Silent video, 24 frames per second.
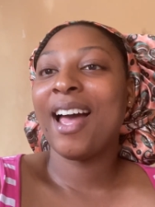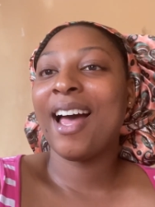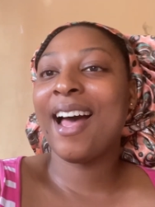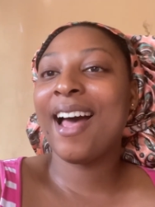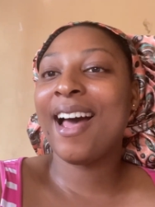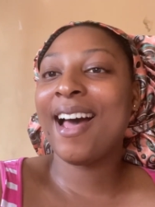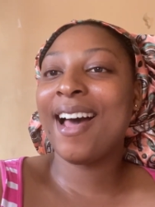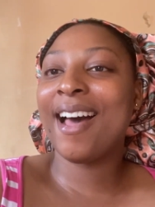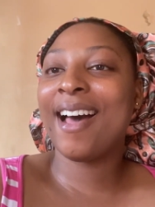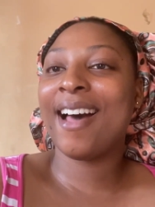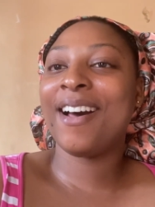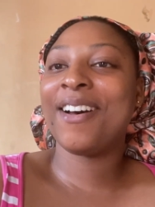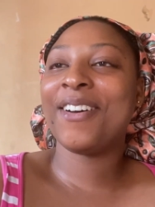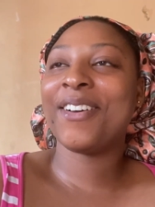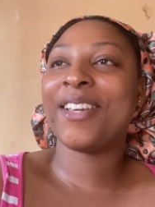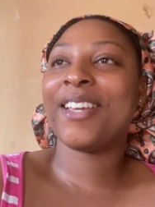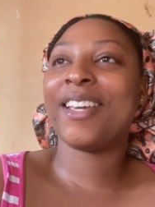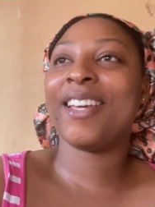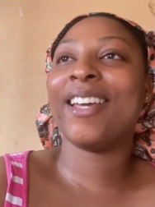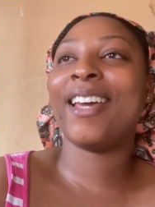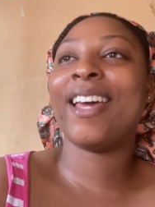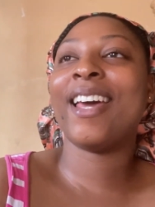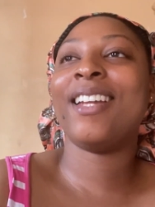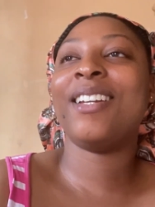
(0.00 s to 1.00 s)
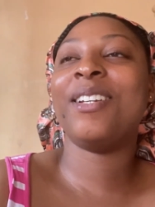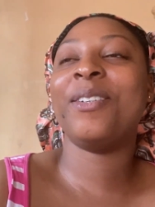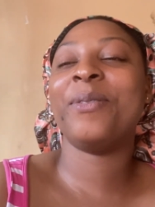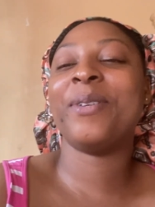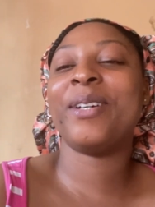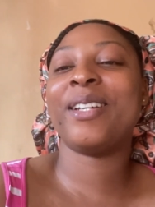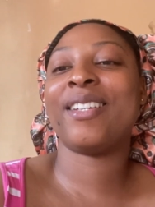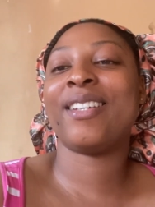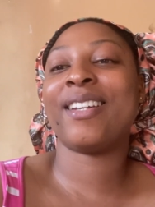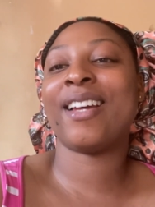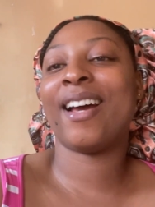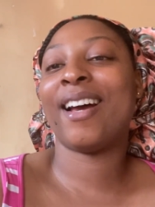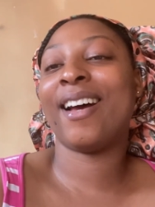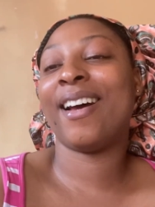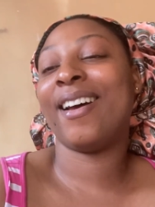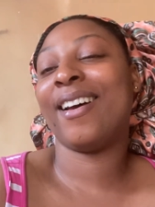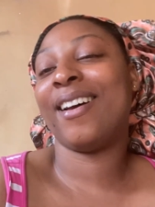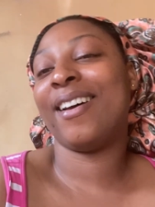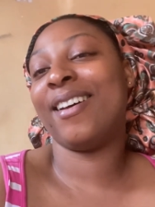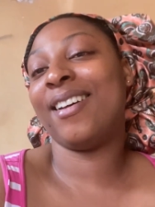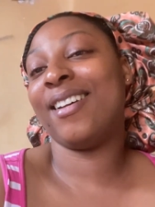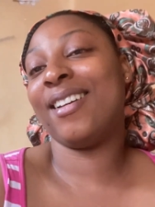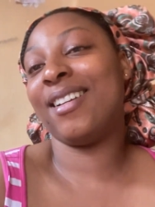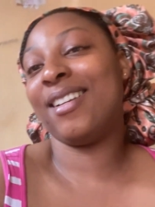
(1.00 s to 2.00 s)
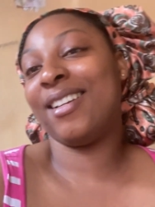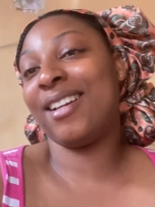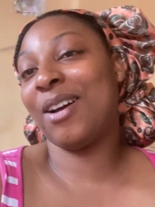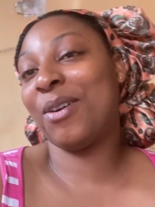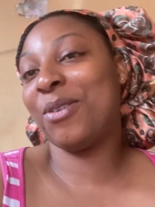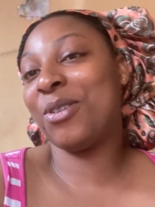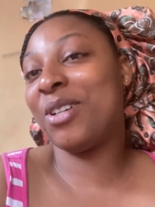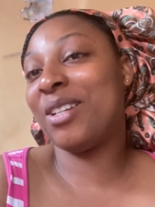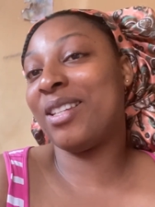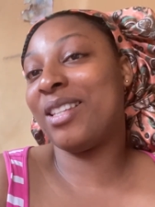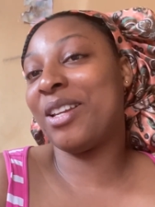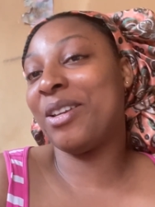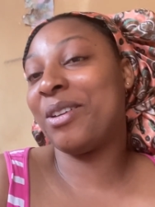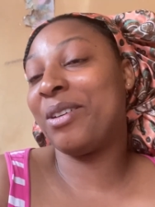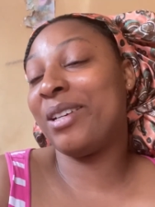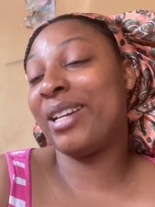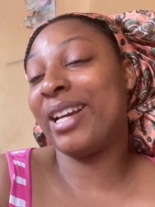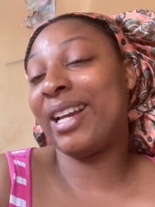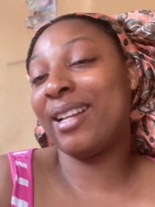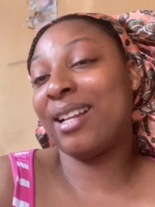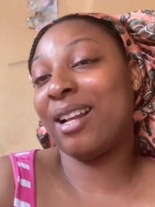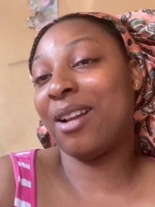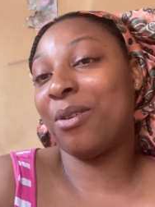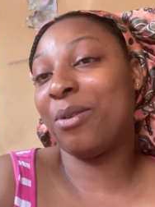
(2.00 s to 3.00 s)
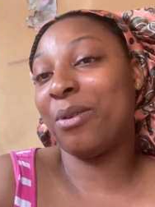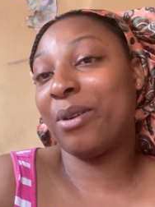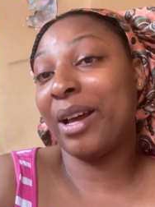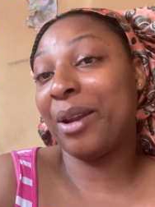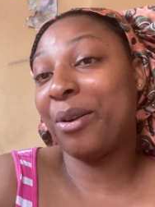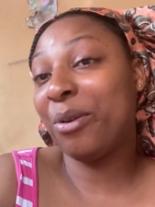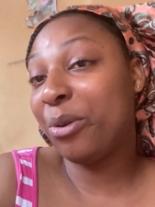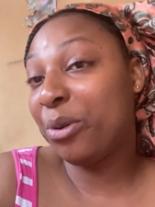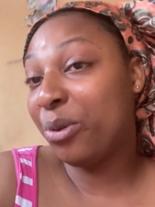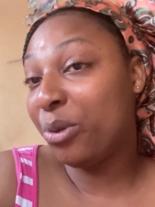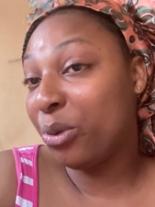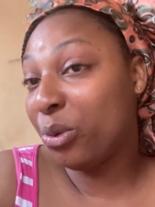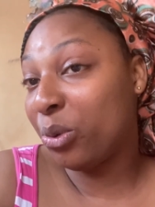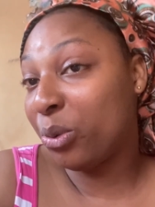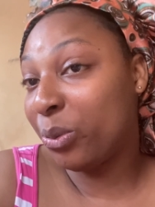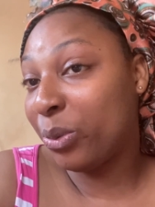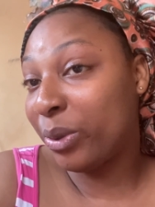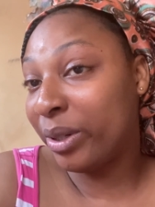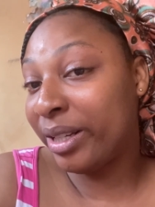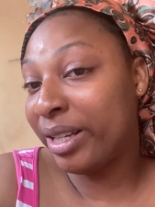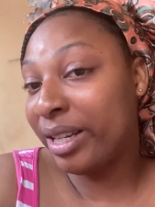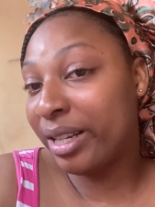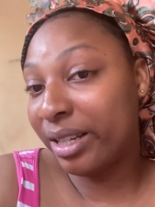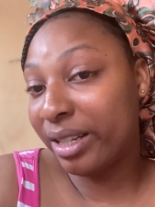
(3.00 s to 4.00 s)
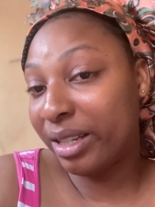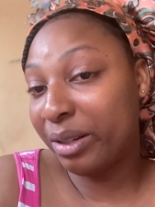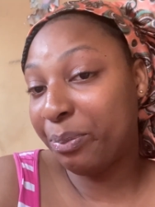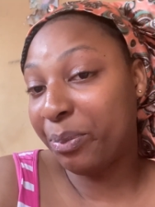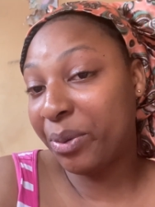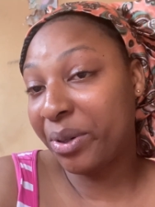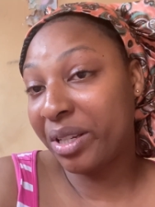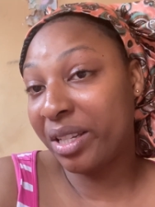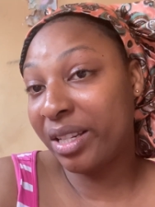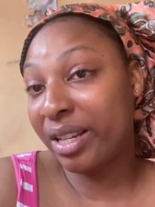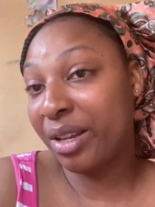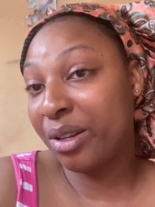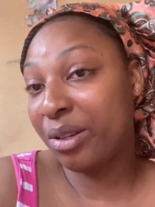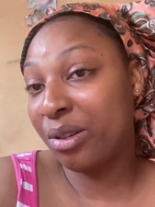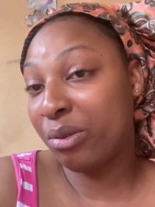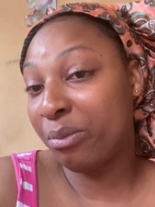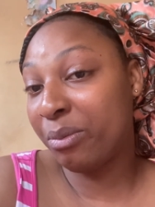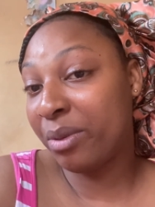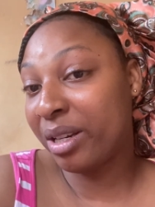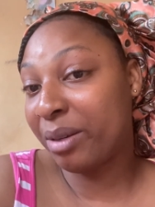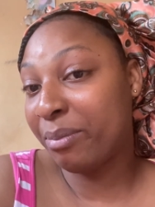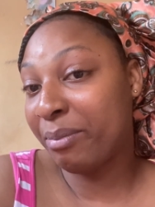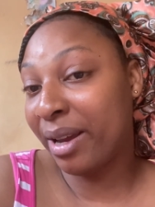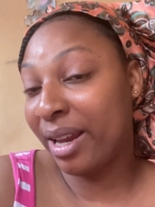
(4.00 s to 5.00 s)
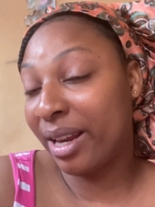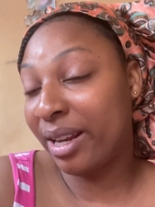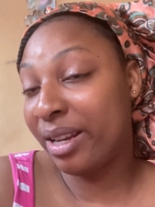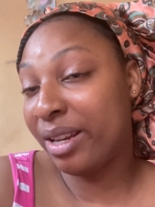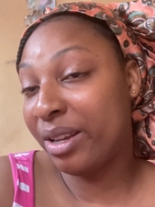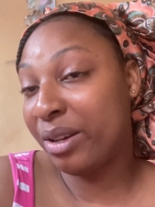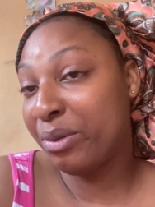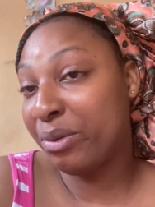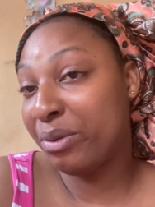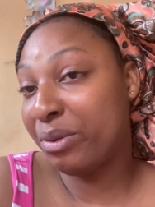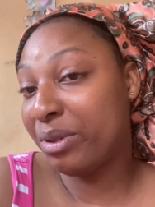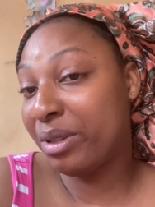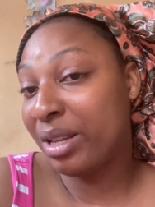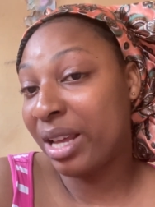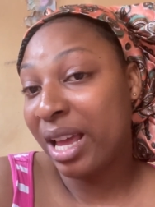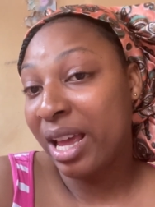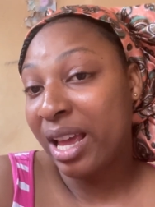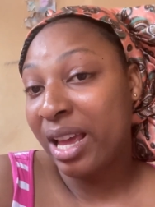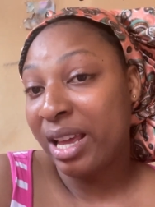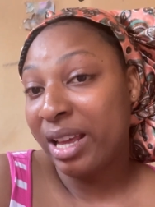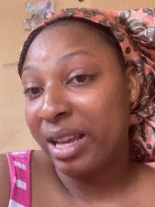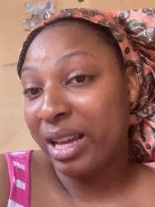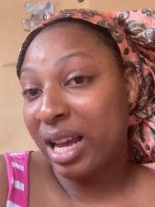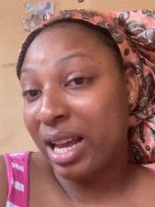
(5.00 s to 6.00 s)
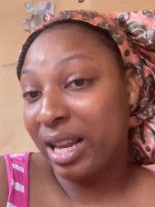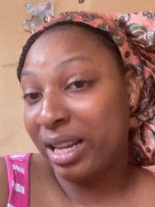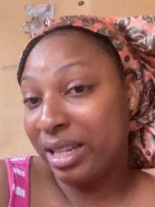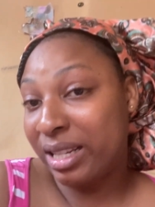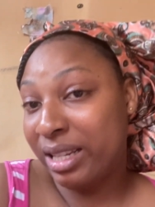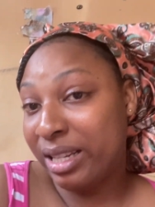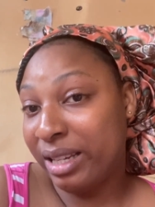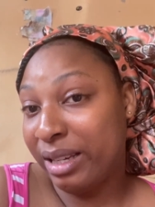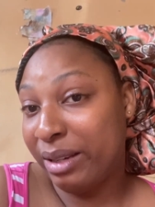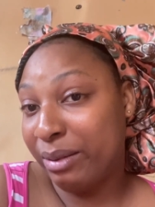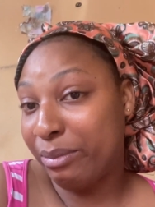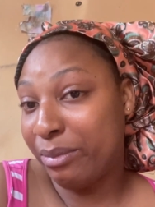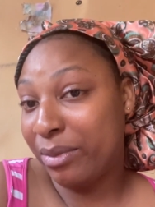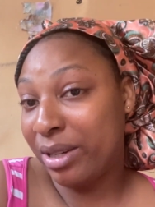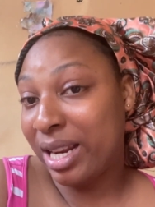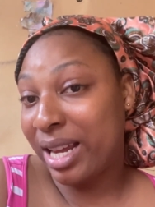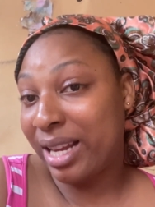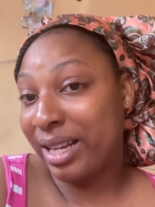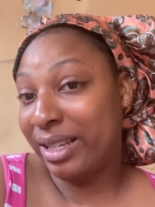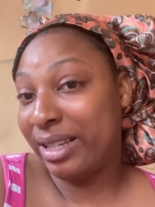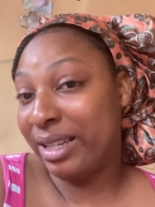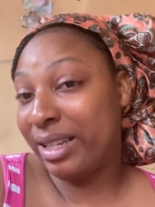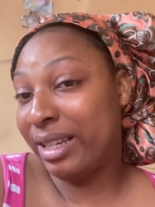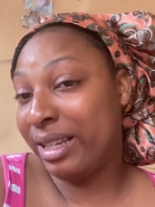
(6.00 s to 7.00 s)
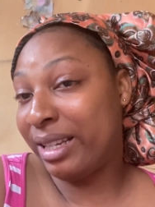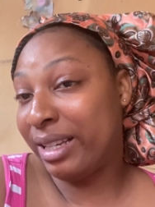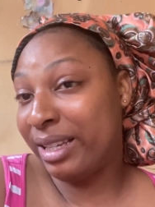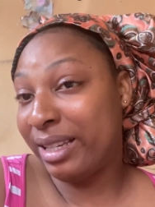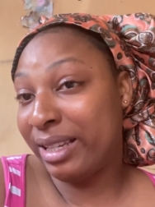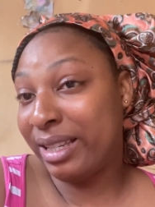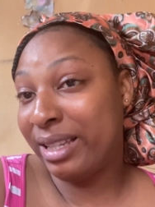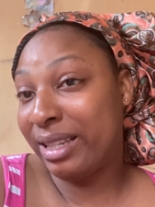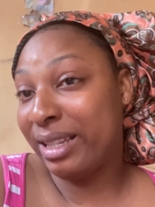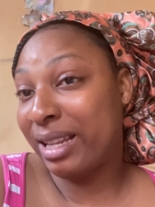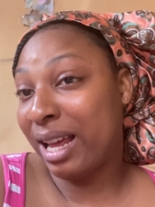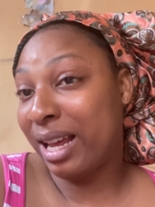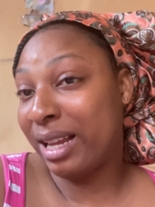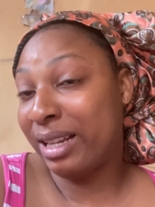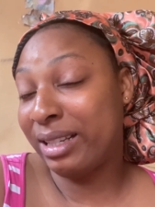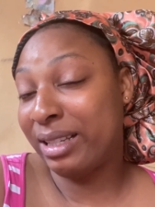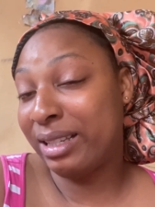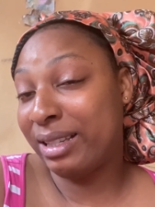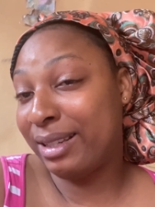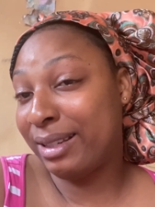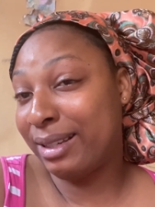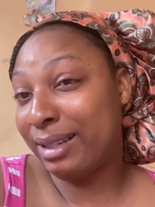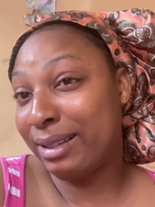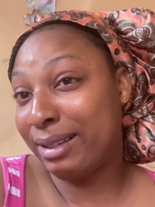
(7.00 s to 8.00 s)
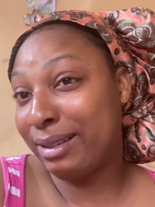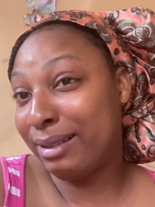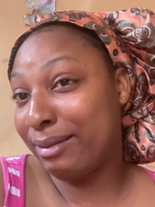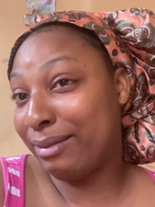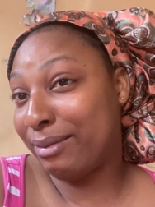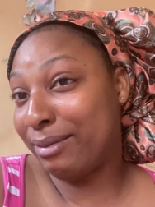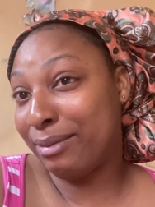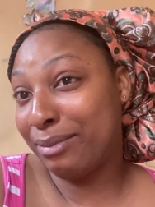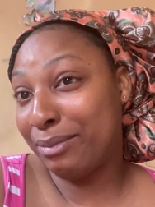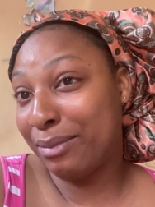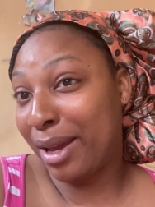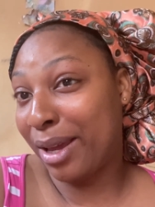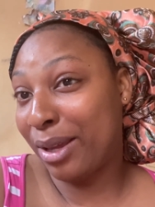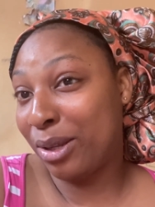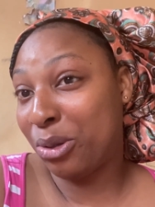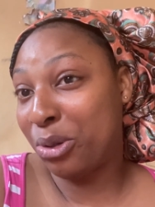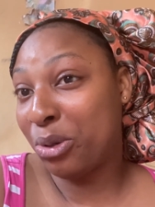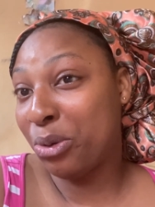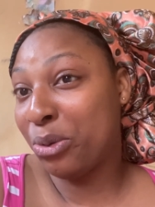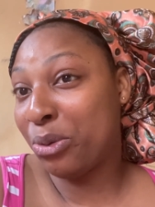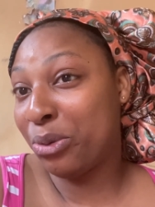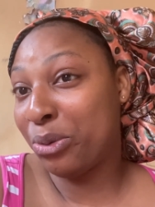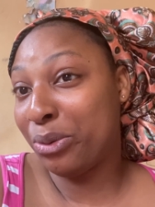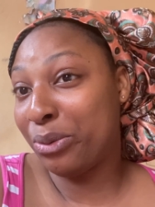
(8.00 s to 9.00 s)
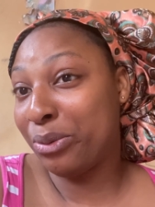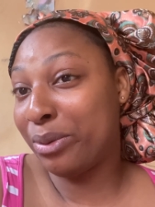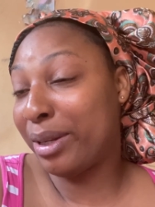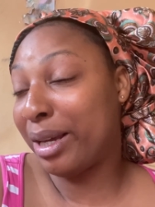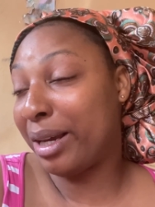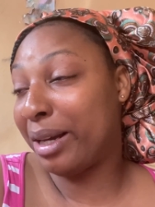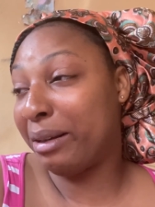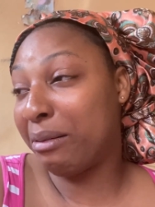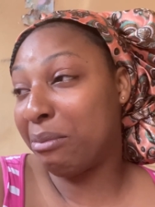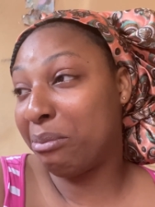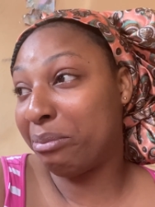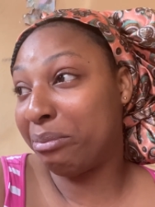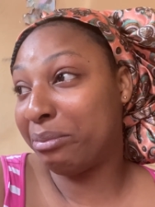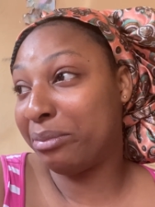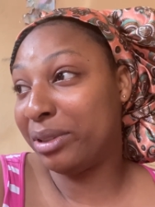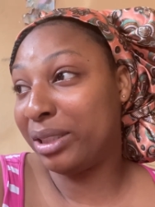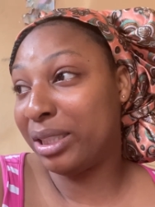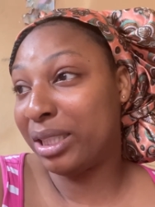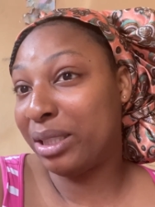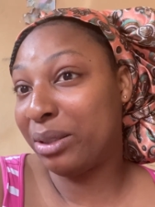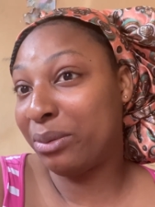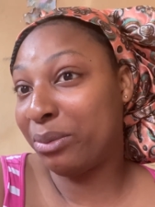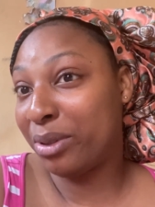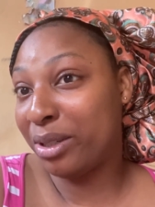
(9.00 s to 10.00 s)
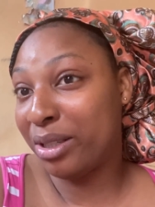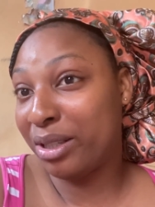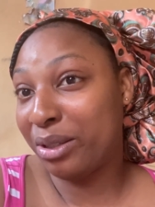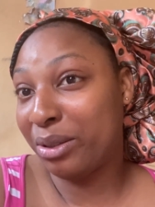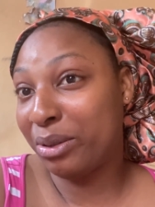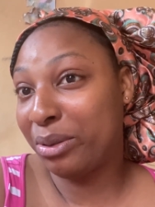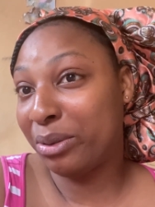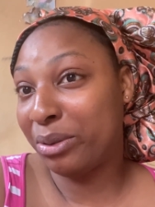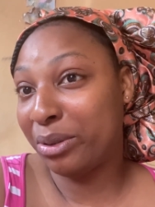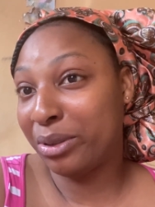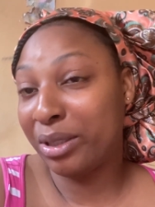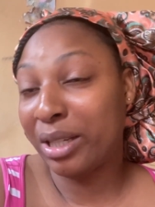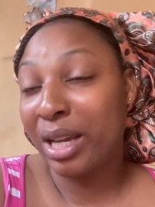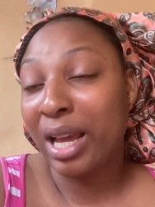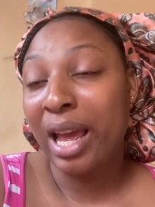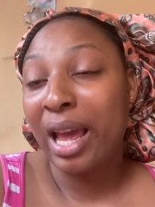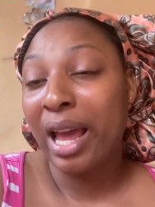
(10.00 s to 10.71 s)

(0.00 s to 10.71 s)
ah okay anyway sha I'll just take you guys along. I don't know, but then the person that used to make my nails and um, latches and my toe, um, list, what is it called?